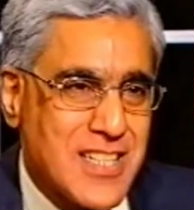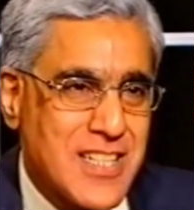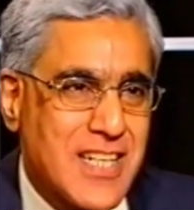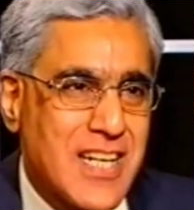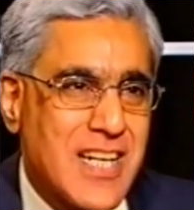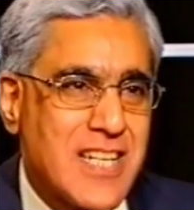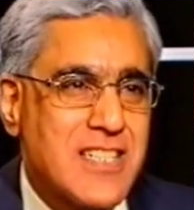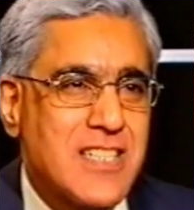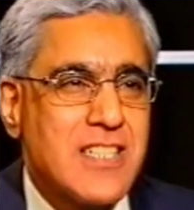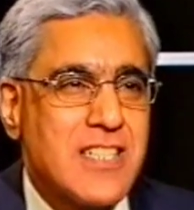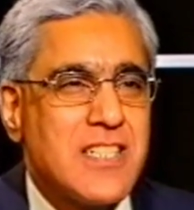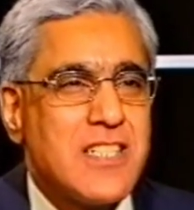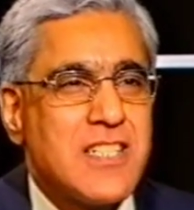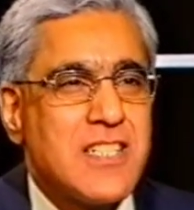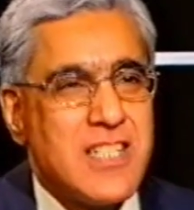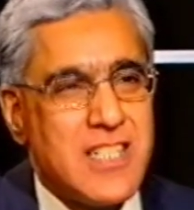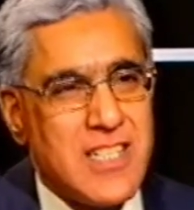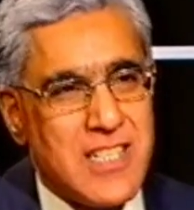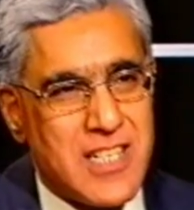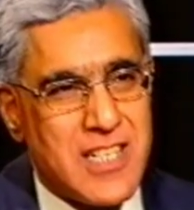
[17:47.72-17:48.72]
say that as a
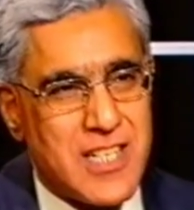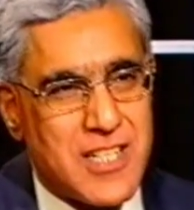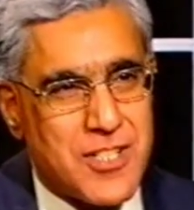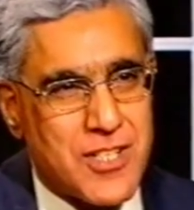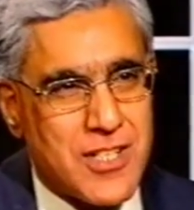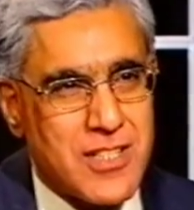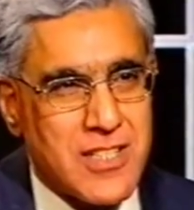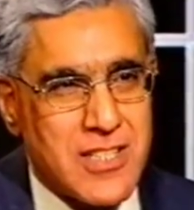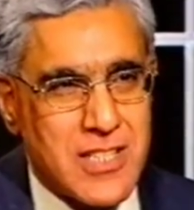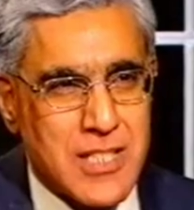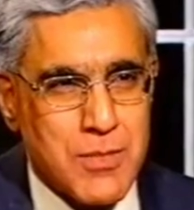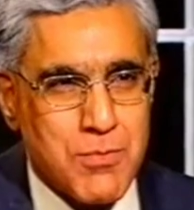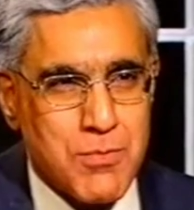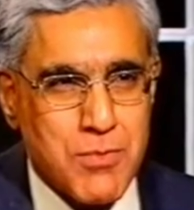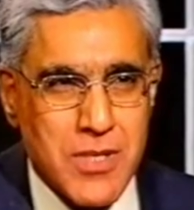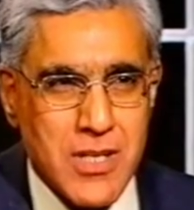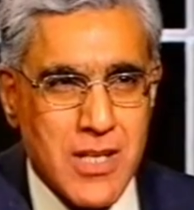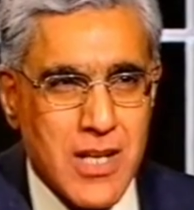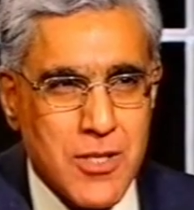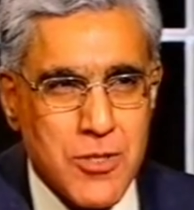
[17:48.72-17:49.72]
teenager, and this is
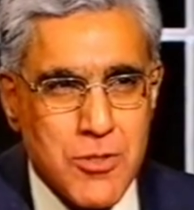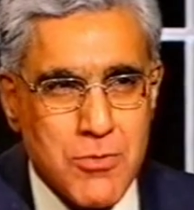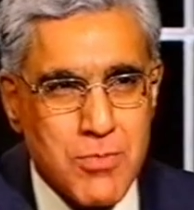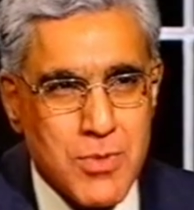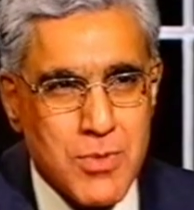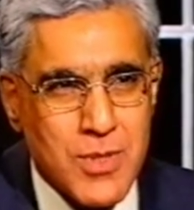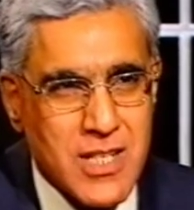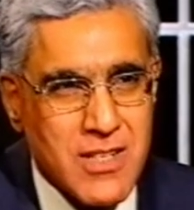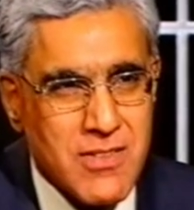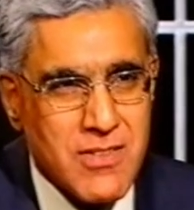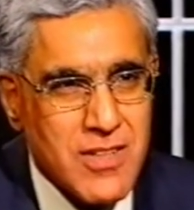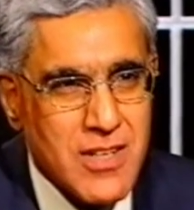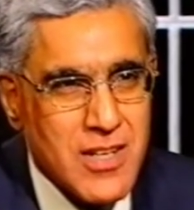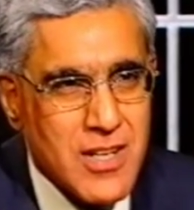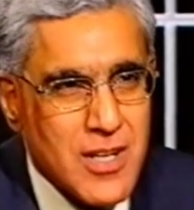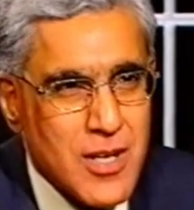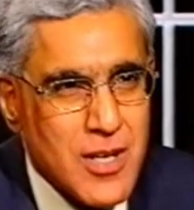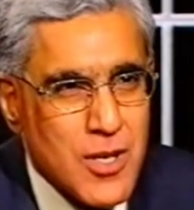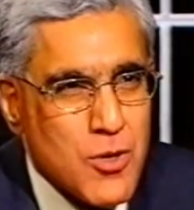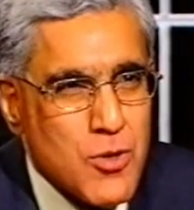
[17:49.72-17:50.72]
pretty hard to believe,
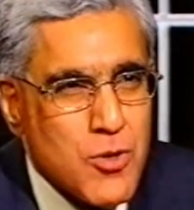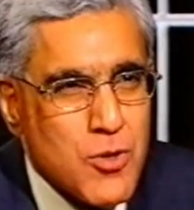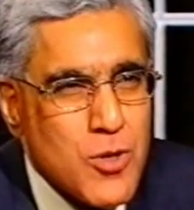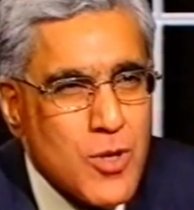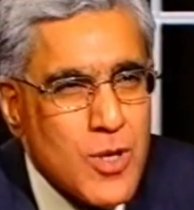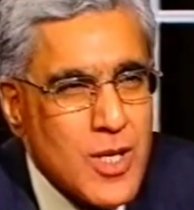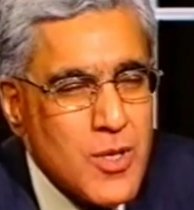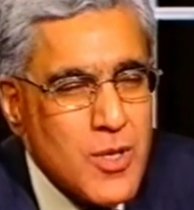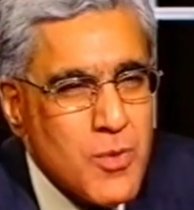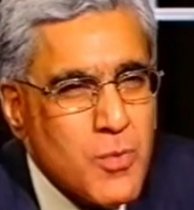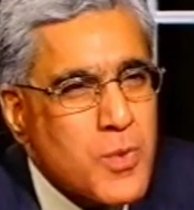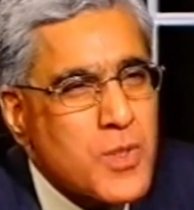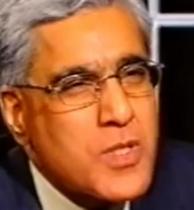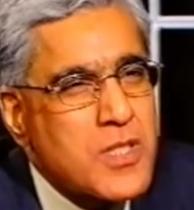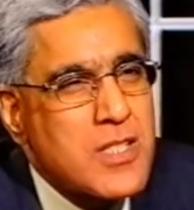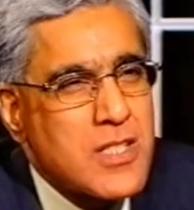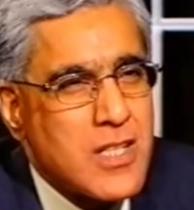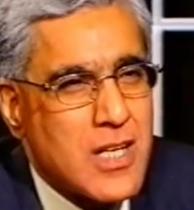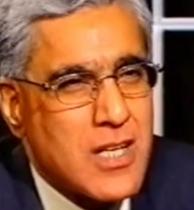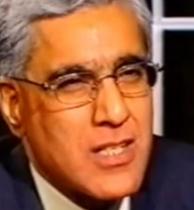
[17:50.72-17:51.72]
Rohan was
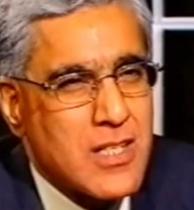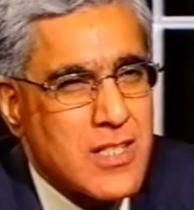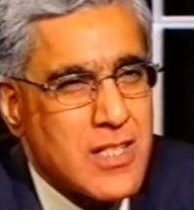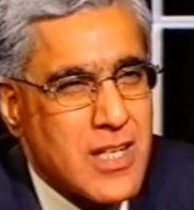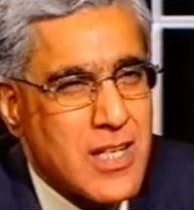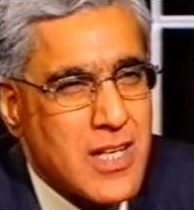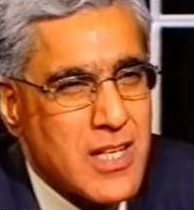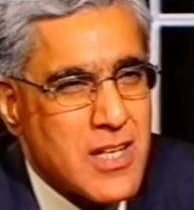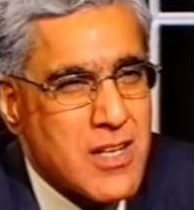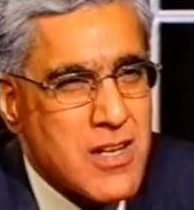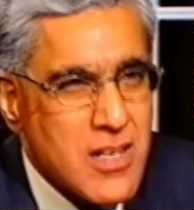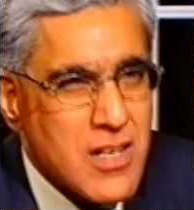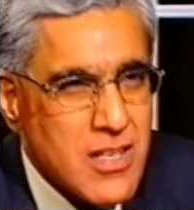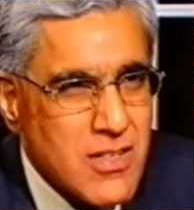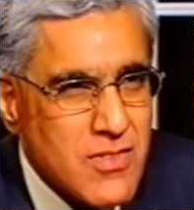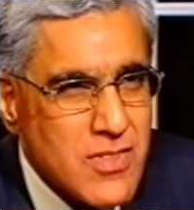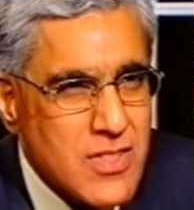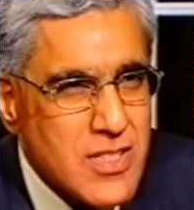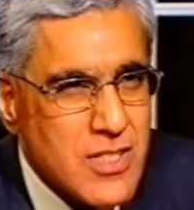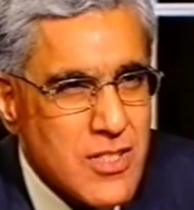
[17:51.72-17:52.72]
tongue-tied,
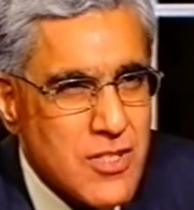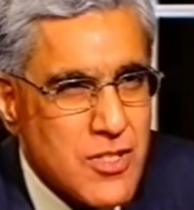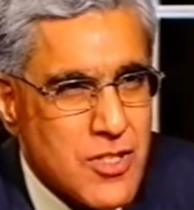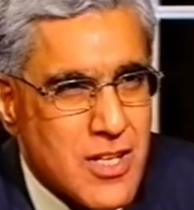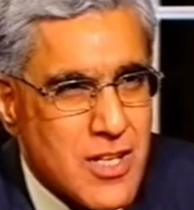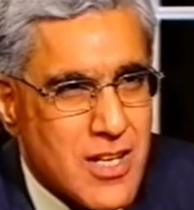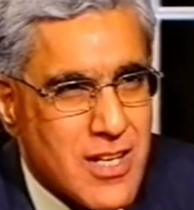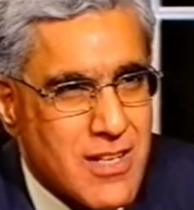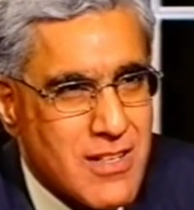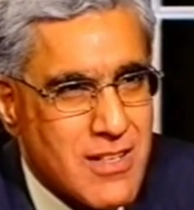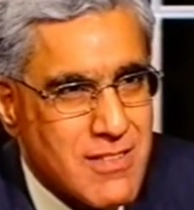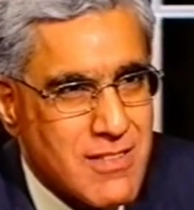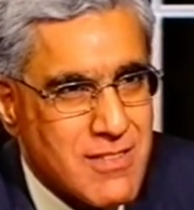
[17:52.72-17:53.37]
nervous, and shy.